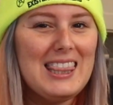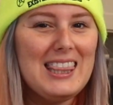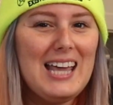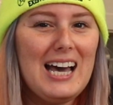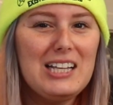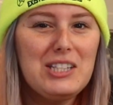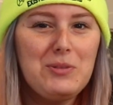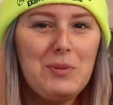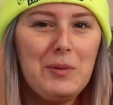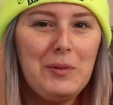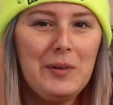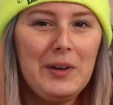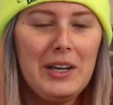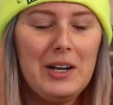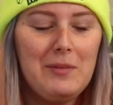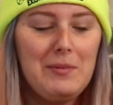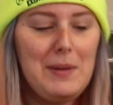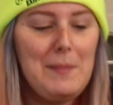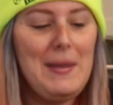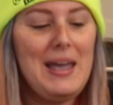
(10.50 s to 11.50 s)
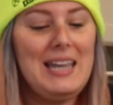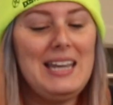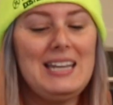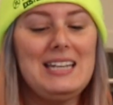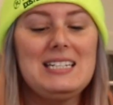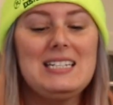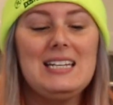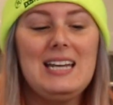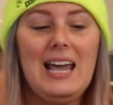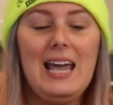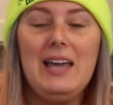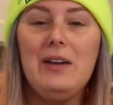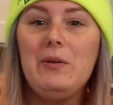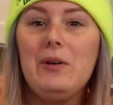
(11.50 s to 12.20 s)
That's what we're going to be making today.